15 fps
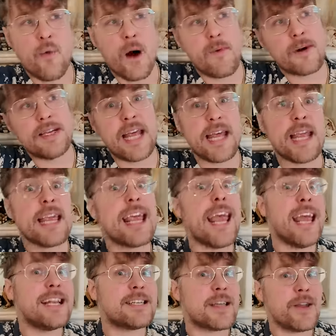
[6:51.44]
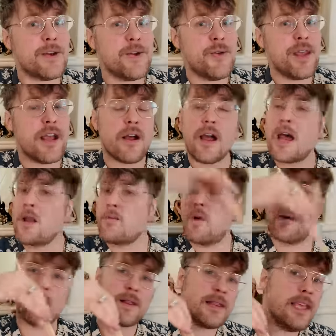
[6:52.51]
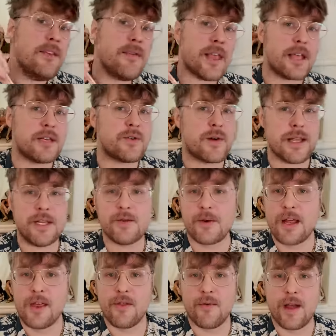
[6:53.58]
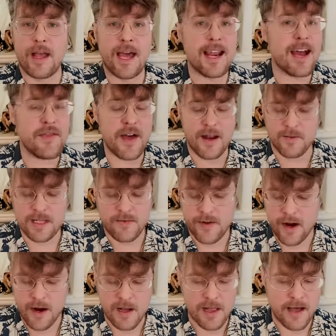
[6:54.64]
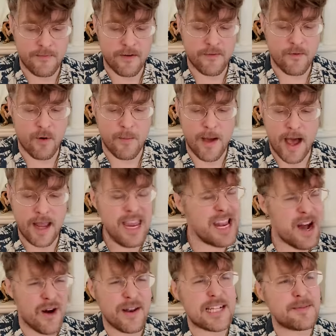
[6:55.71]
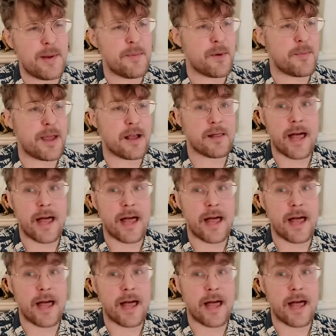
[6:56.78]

what we're taking into the new year and what we're leaving in 2023. And I thought it was a very clever format. You know, and it's people being